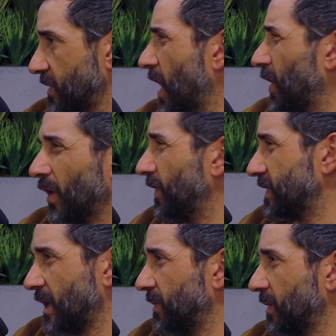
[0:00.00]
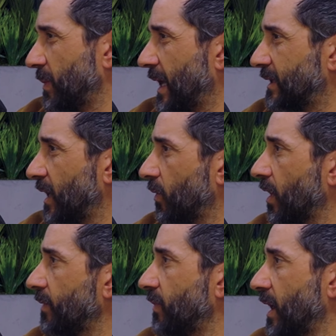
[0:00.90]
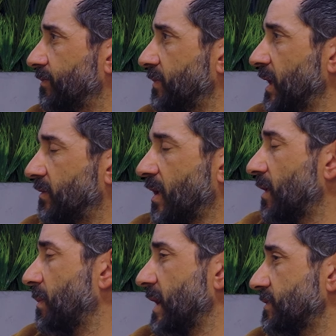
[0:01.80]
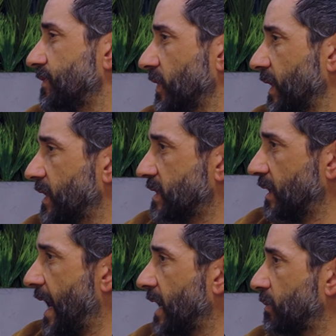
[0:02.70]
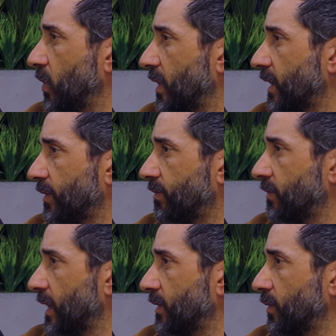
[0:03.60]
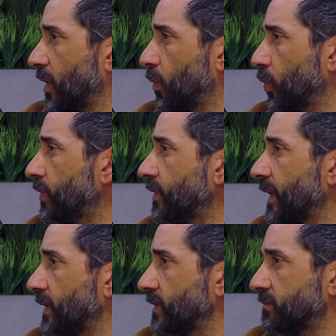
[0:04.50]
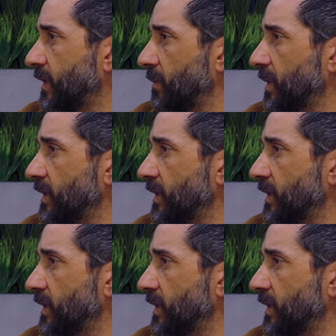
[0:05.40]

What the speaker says: I don't know. There's something about that where it kind of makes it feel like it's going to act more like a wood than a mini